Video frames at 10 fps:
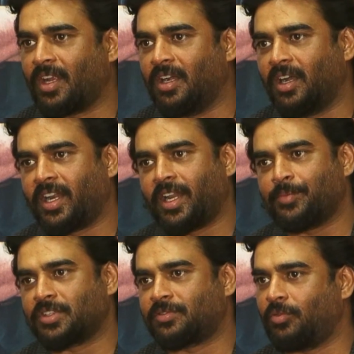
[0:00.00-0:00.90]
girl and
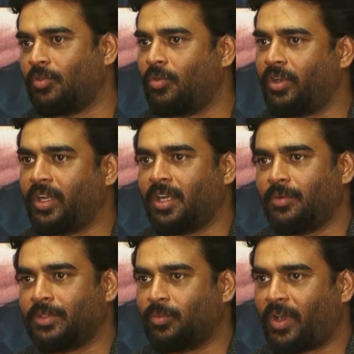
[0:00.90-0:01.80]
I'm just holding
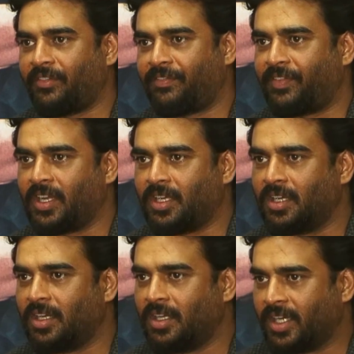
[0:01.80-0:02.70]
her with one
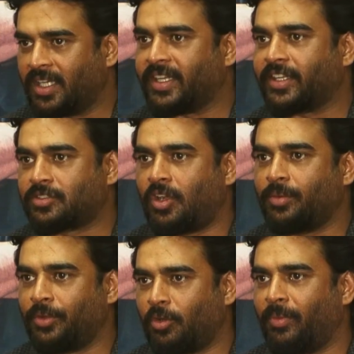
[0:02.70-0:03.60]
finger and that's got
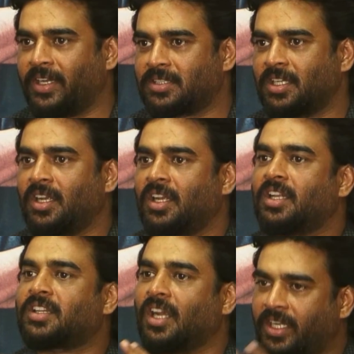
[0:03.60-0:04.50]
to be romance,
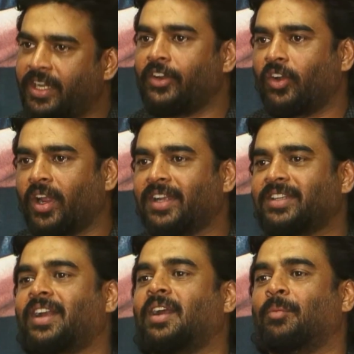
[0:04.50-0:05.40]
the 13-year-old guy
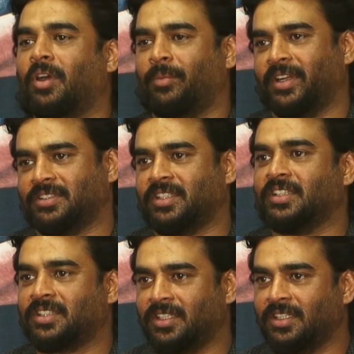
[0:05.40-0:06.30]
is like, come on, man,
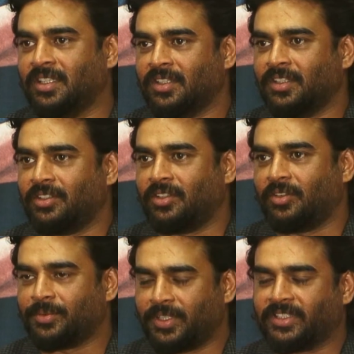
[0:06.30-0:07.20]
seriously.
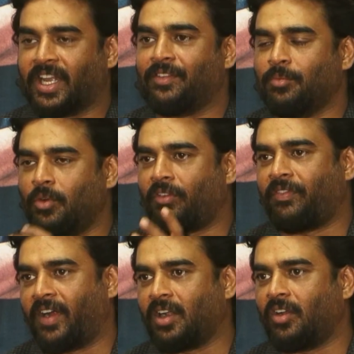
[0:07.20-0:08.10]
He's having more
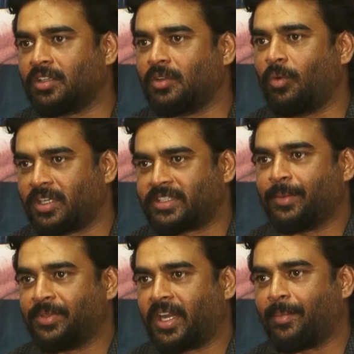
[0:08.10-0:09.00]
fun on the
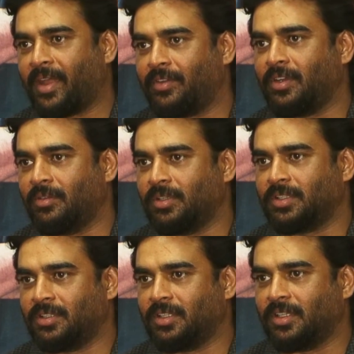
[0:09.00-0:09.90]
WhatsApp than I'm having
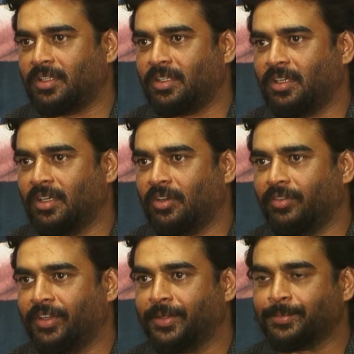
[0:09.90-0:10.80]
with the girl
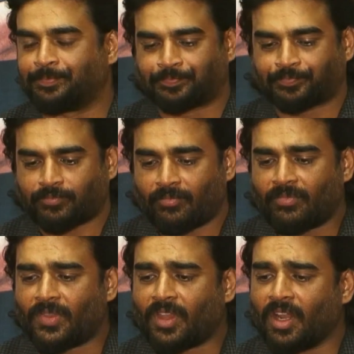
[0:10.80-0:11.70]
over here.
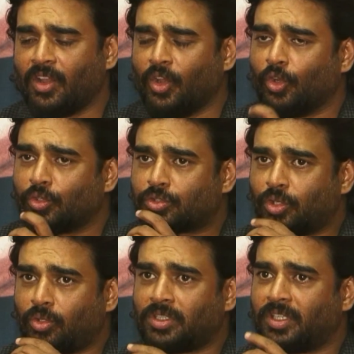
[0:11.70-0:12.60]
So